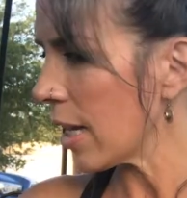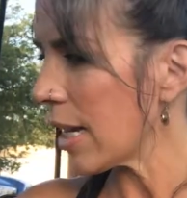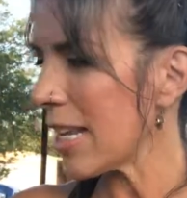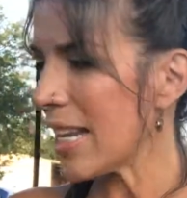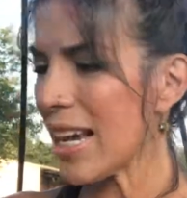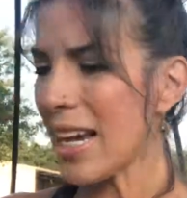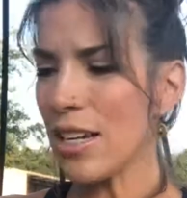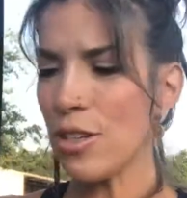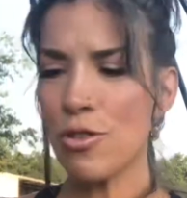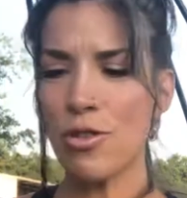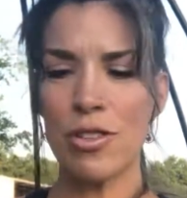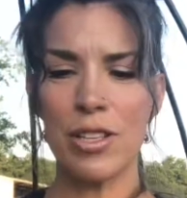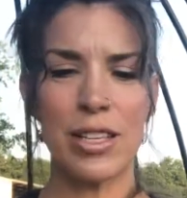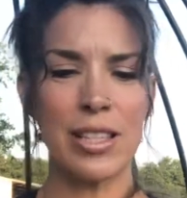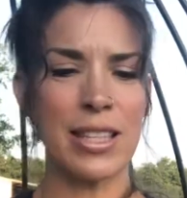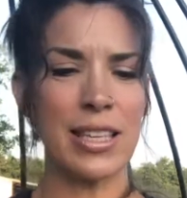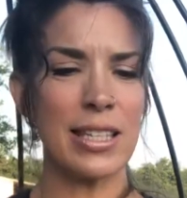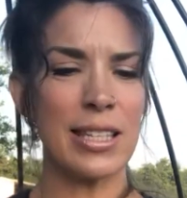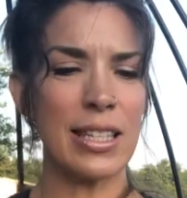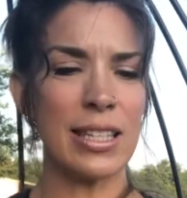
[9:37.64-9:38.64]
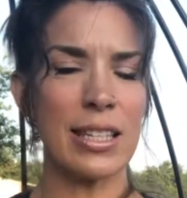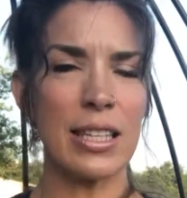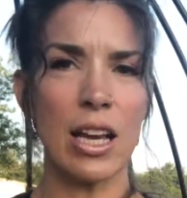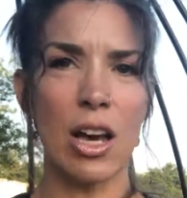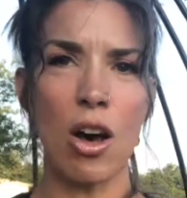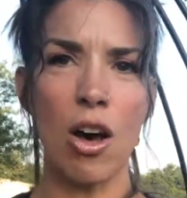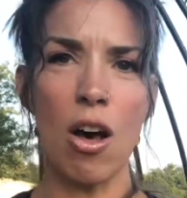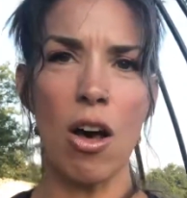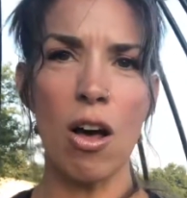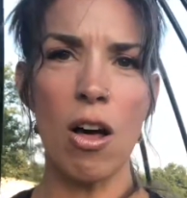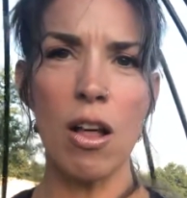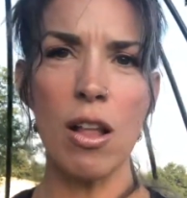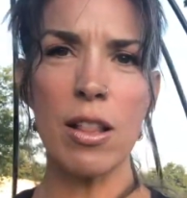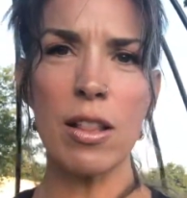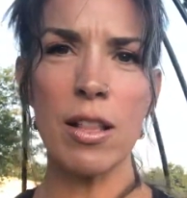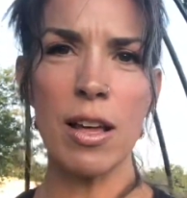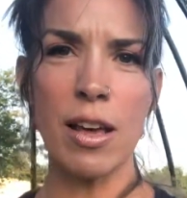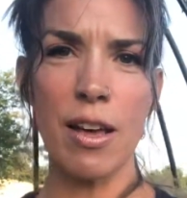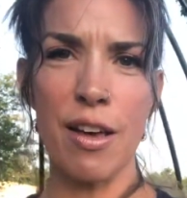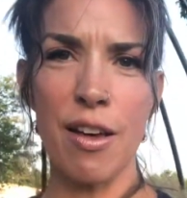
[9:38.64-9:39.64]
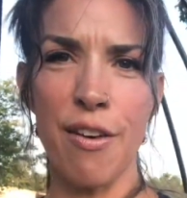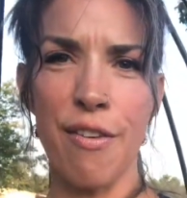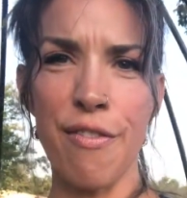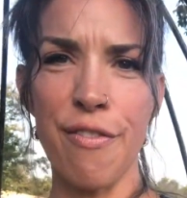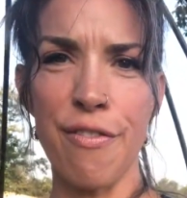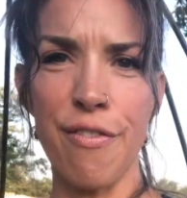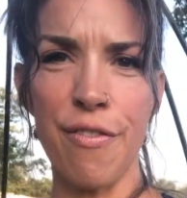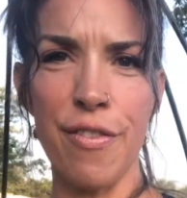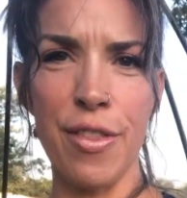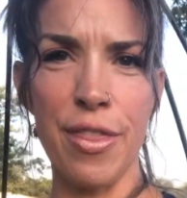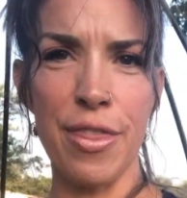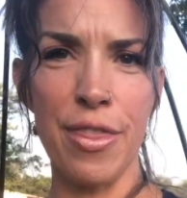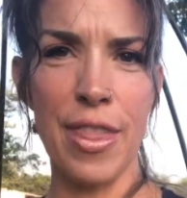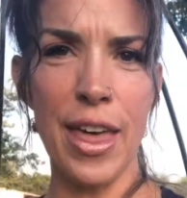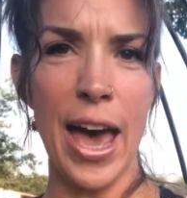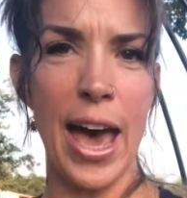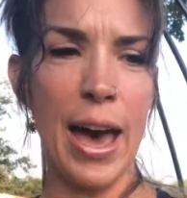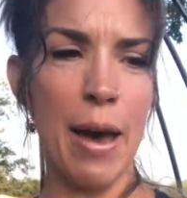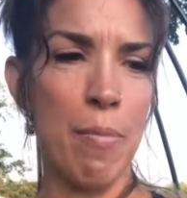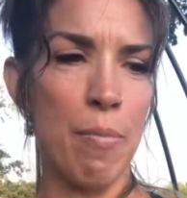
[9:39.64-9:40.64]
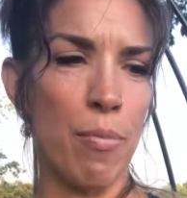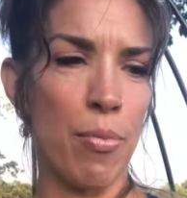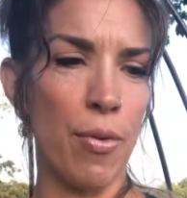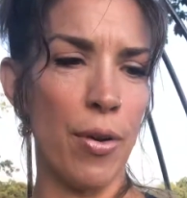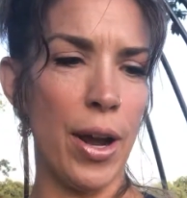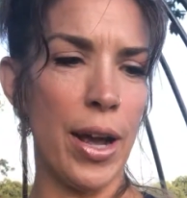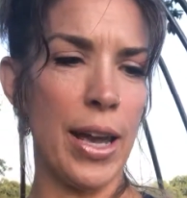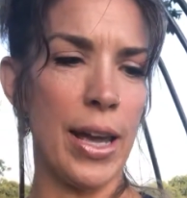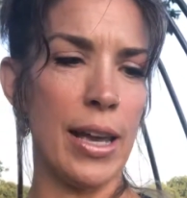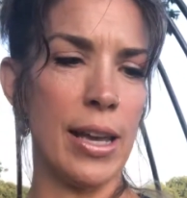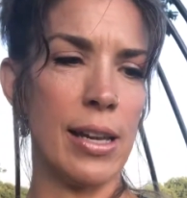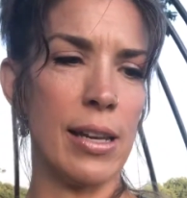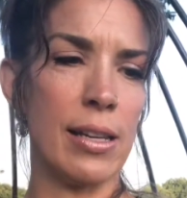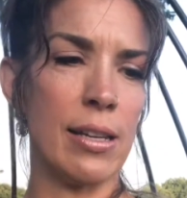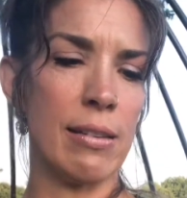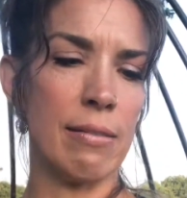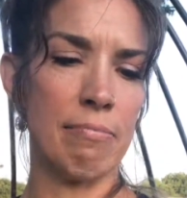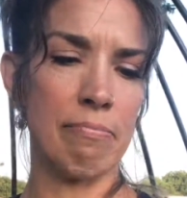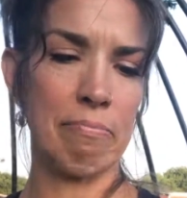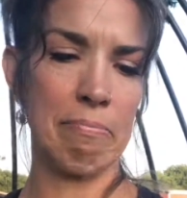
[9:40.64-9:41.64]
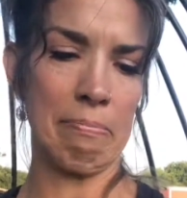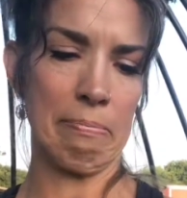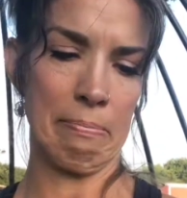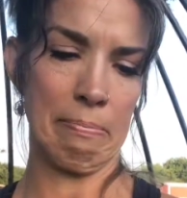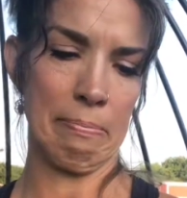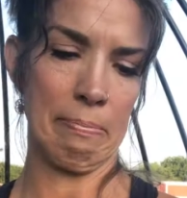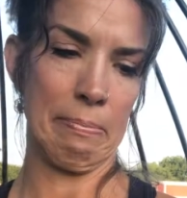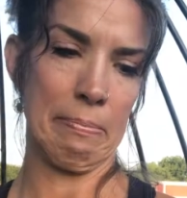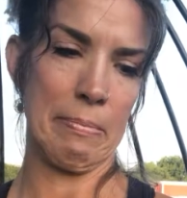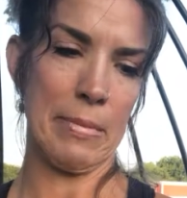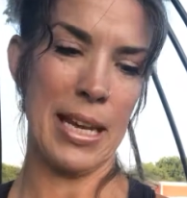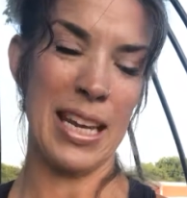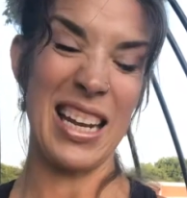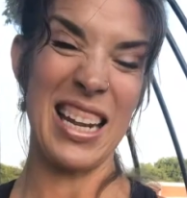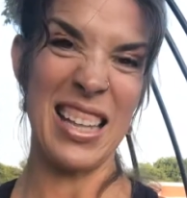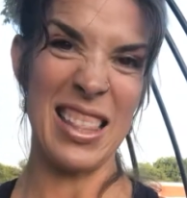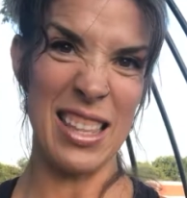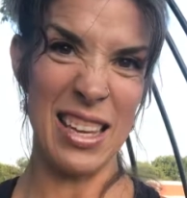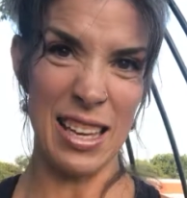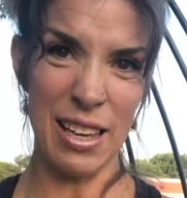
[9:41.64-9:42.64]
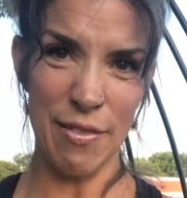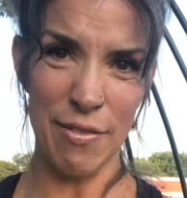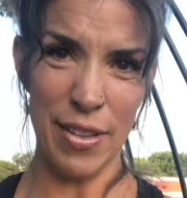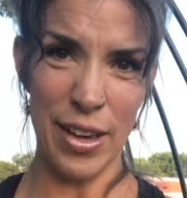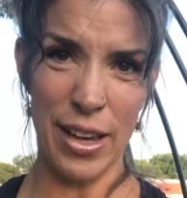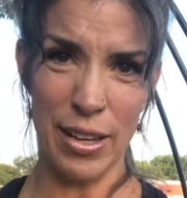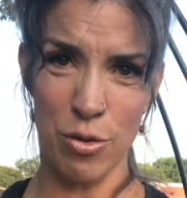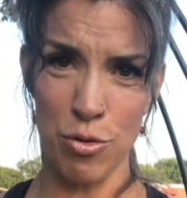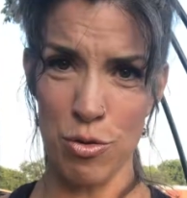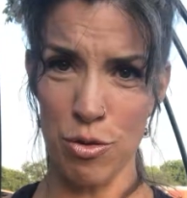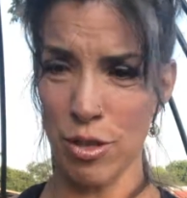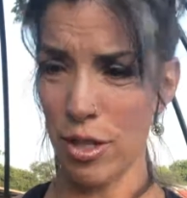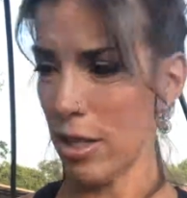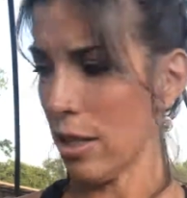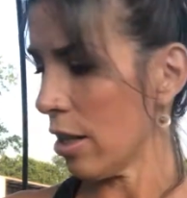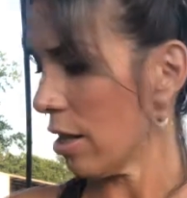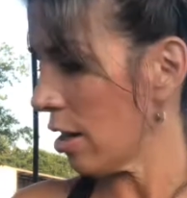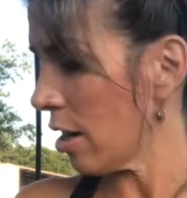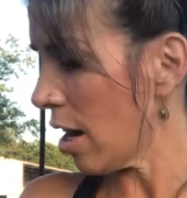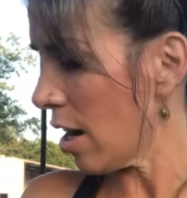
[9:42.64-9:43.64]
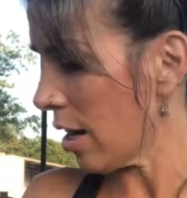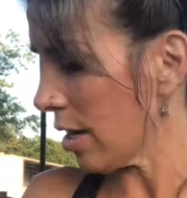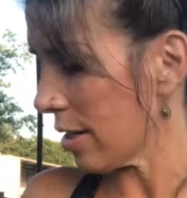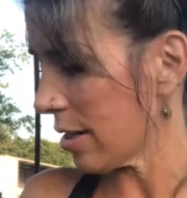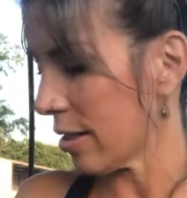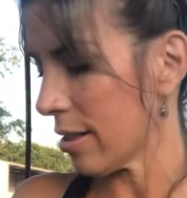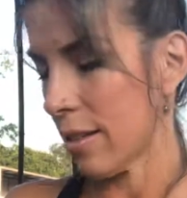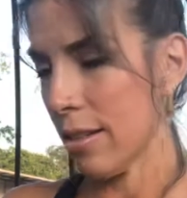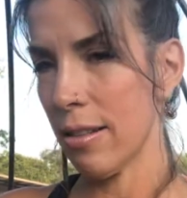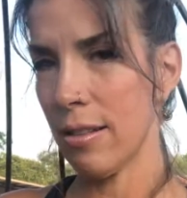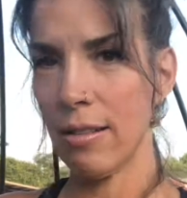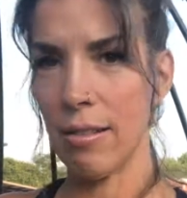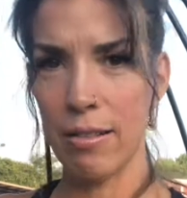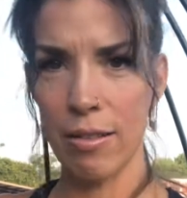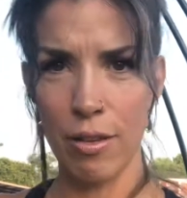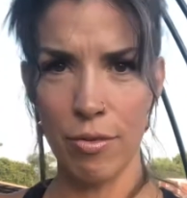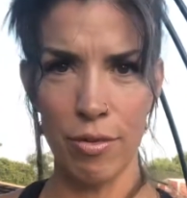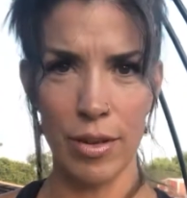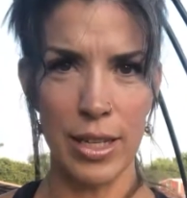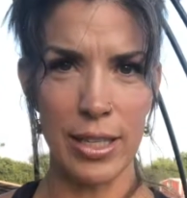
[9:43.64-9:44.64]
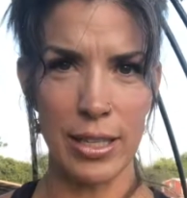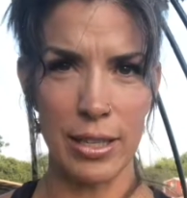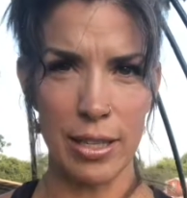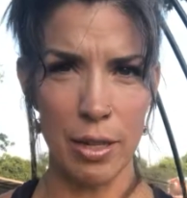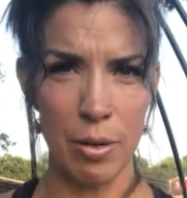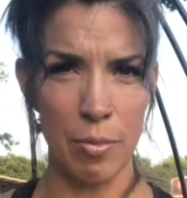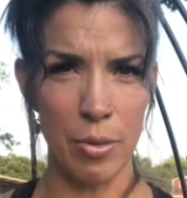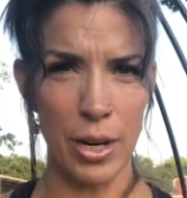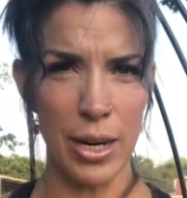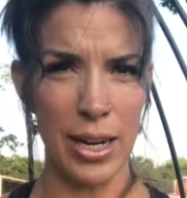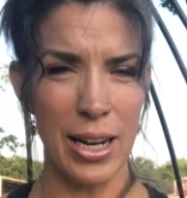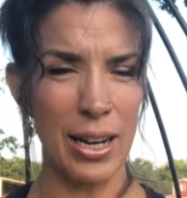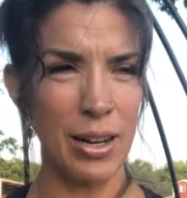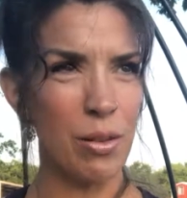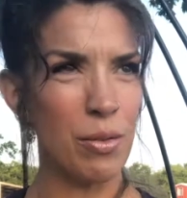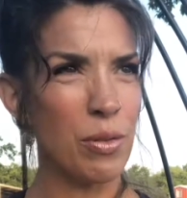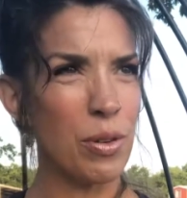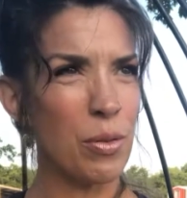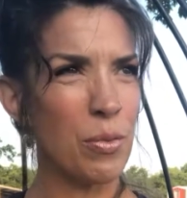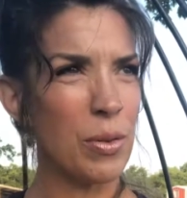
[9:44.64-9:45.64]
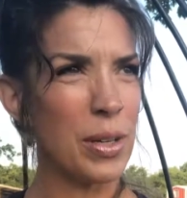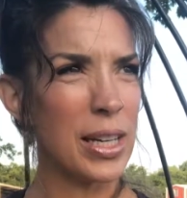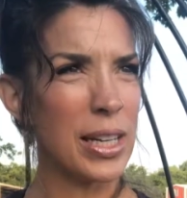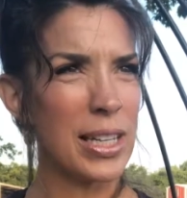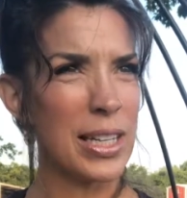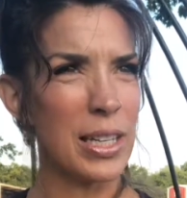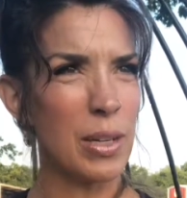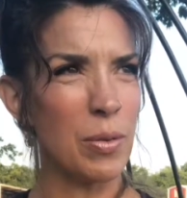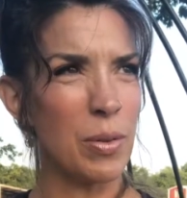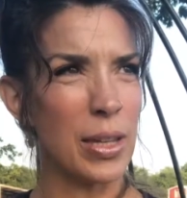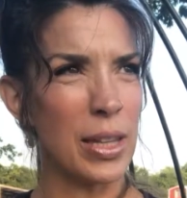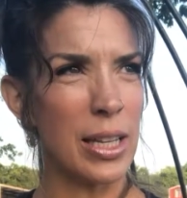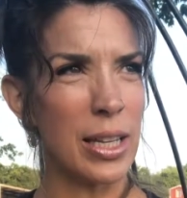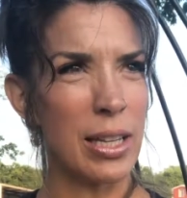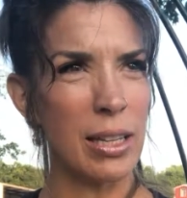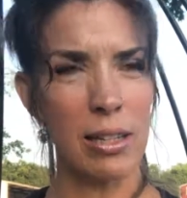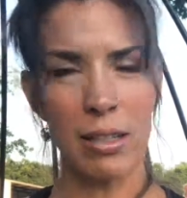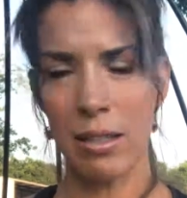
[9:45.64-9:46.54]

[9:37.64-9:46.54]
And actually, this isn't all of that braid. And I think I've actually lost the rest of the braid. I don't know what I did with it.